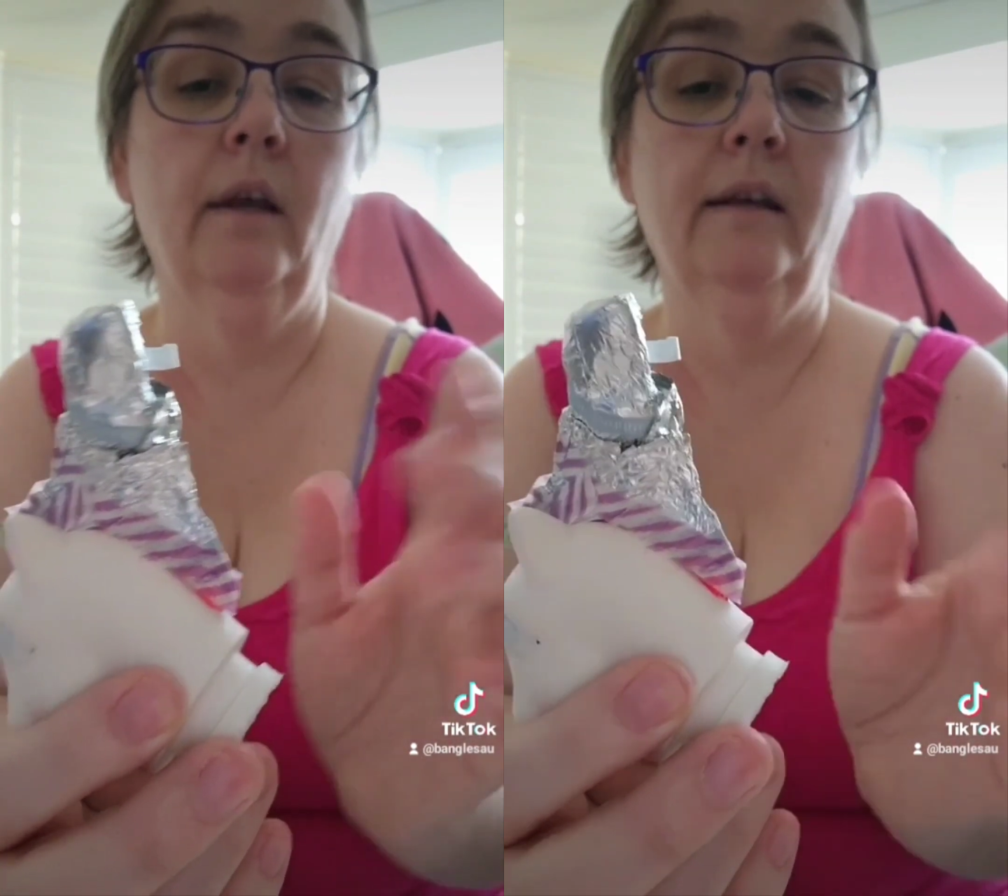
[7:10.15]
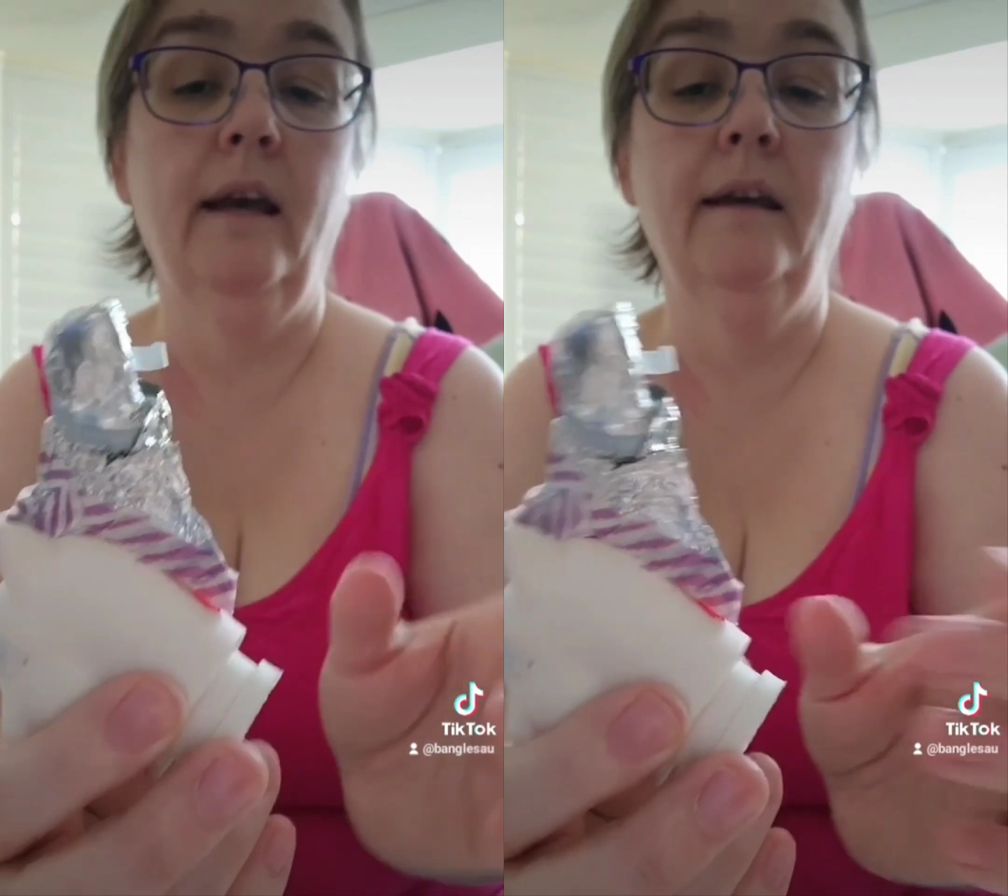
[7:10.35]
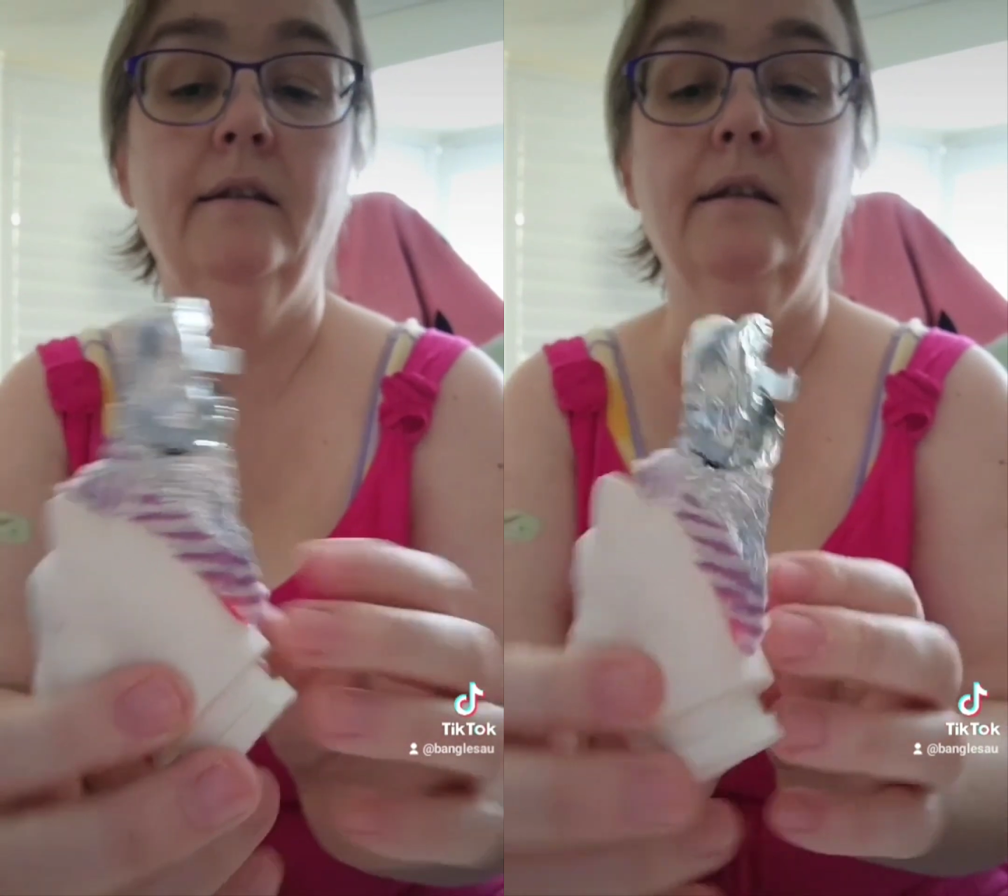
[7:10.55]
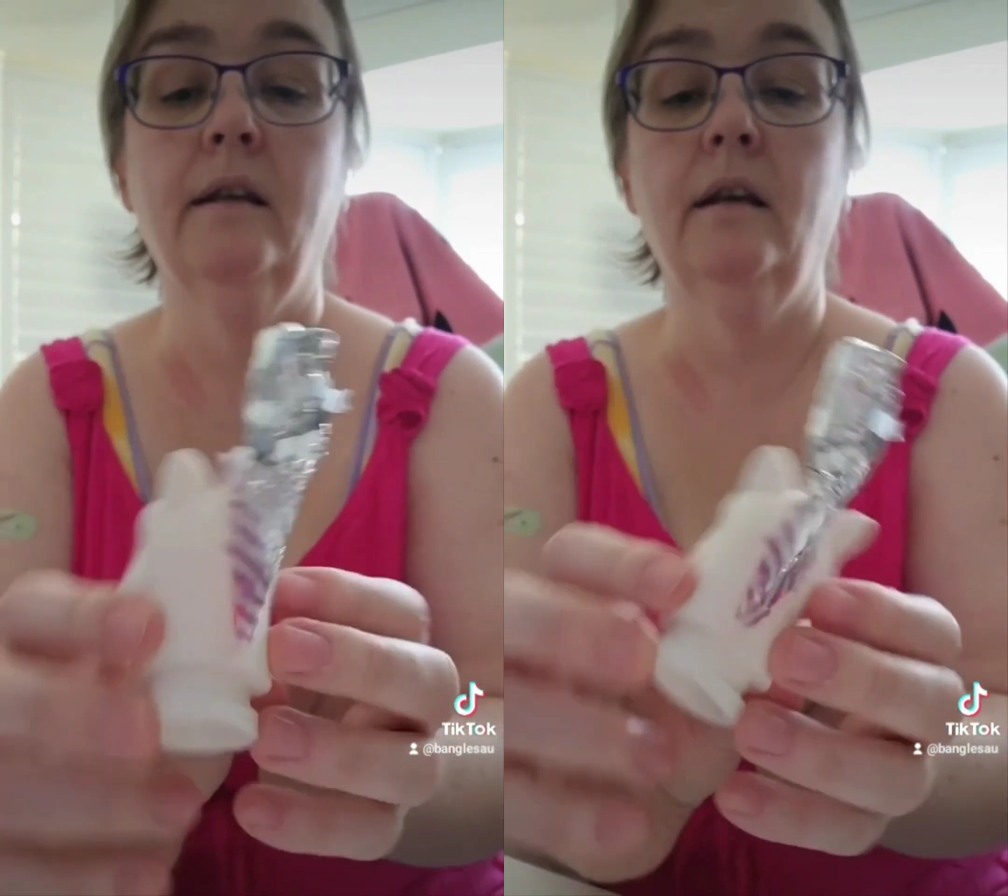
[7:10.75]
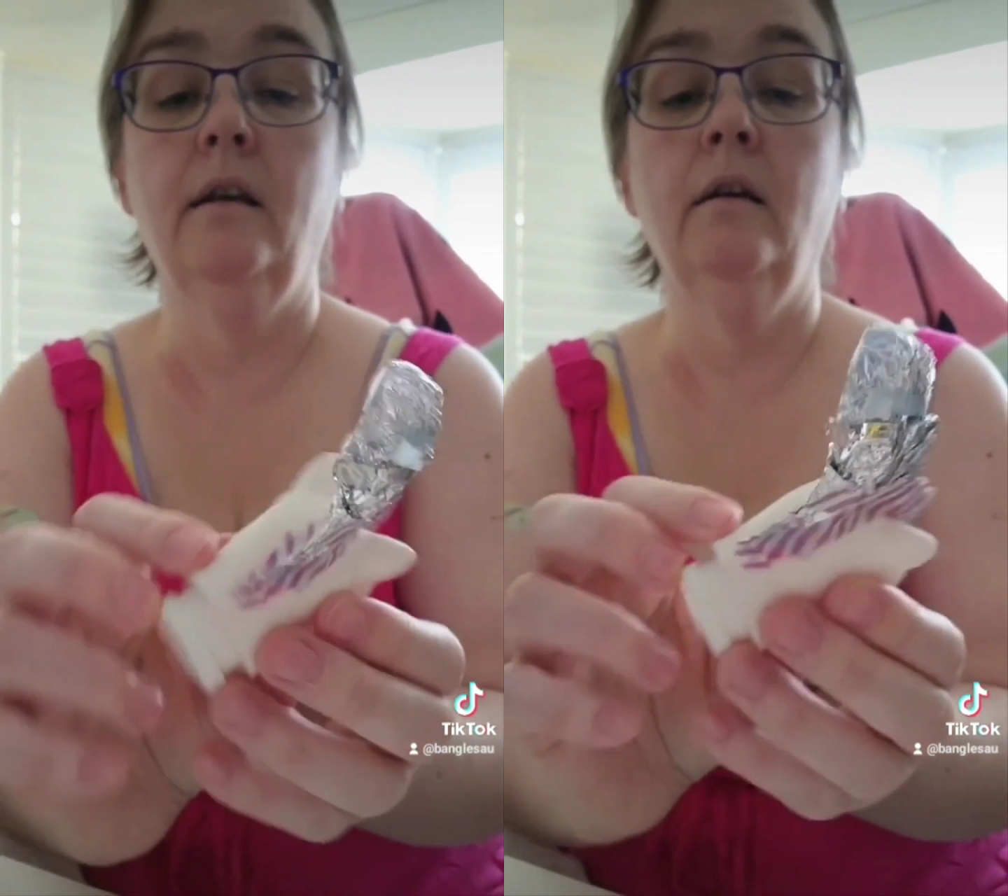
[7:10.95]
the hair
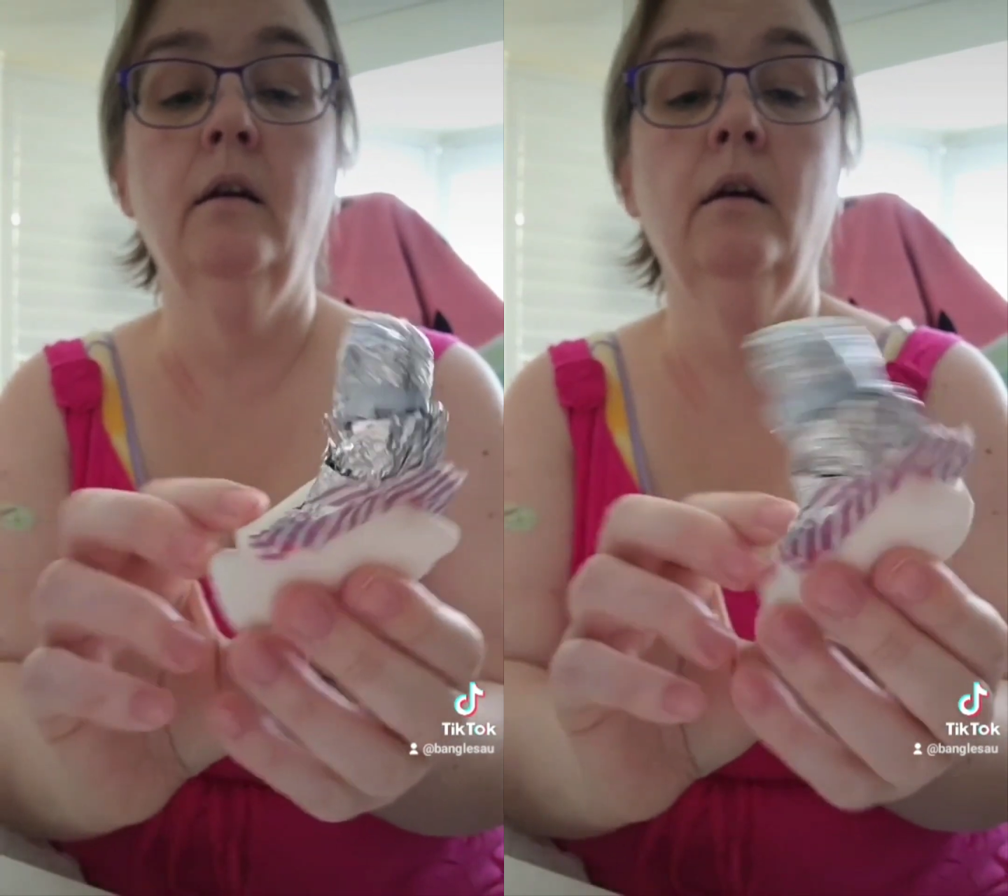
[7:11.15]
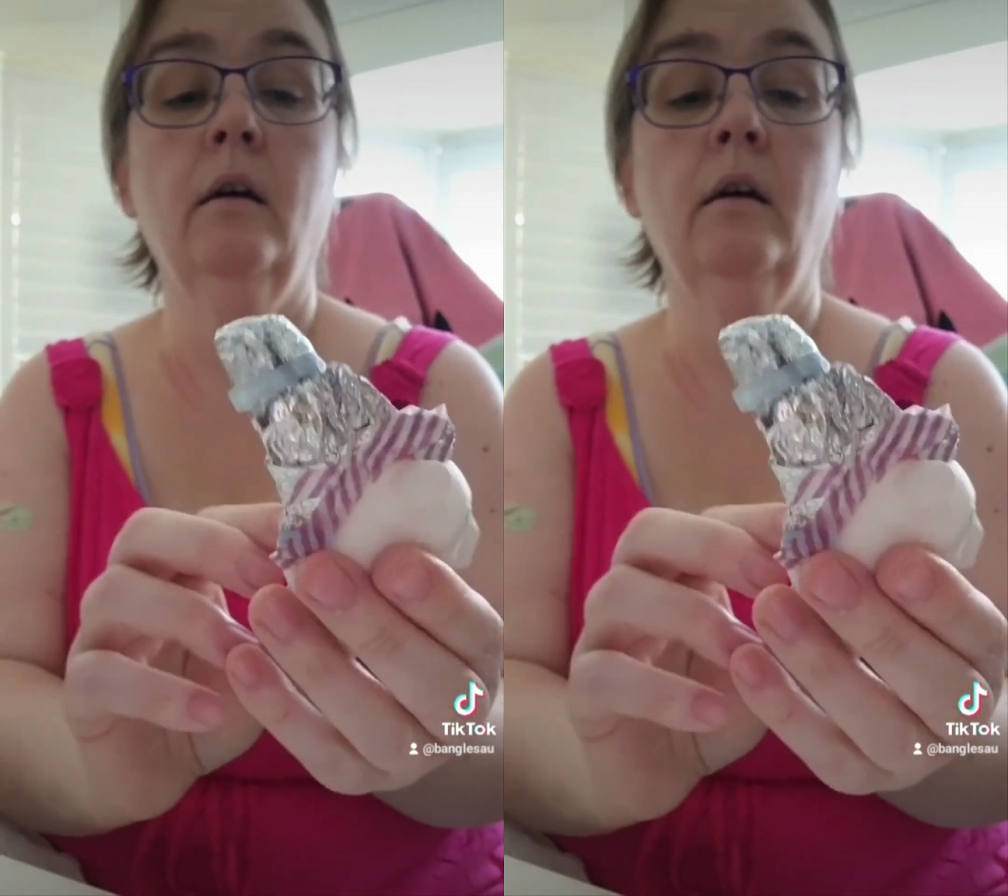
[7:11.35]
sticky.